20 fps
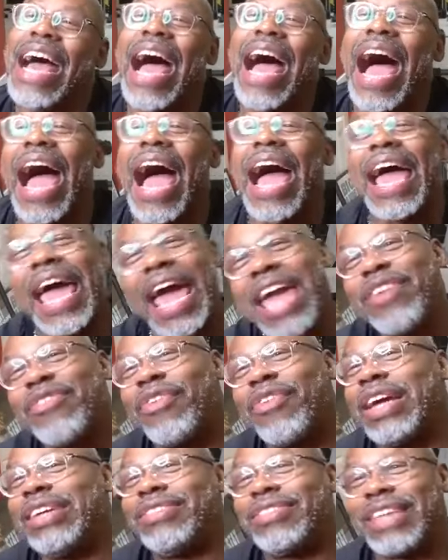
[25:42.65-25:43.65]
I hate
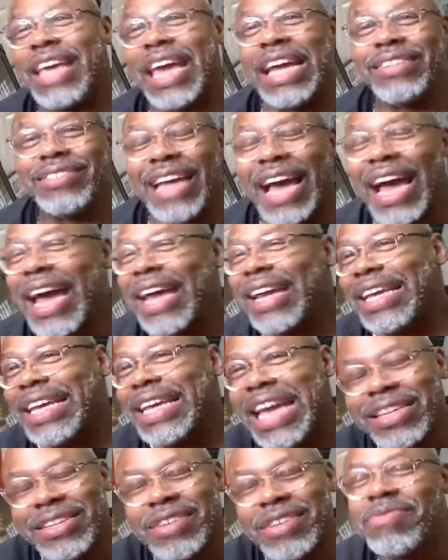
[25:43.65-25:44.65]
rice cakes. I had to
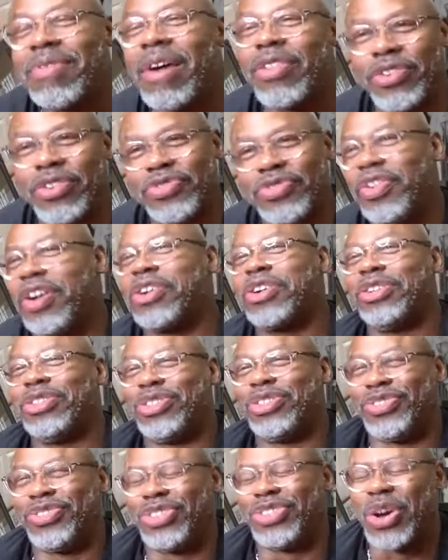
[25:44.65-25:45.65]
eat them motherfuckers
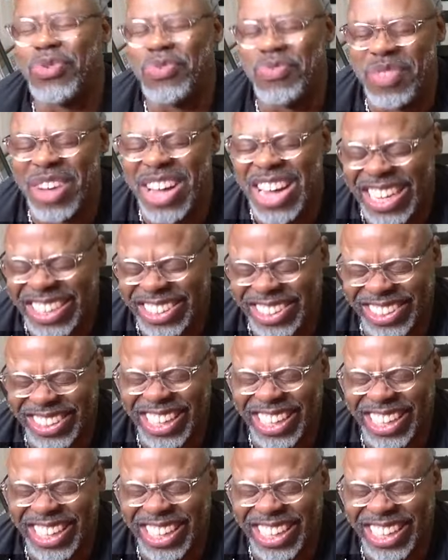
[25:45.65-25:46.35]
so much.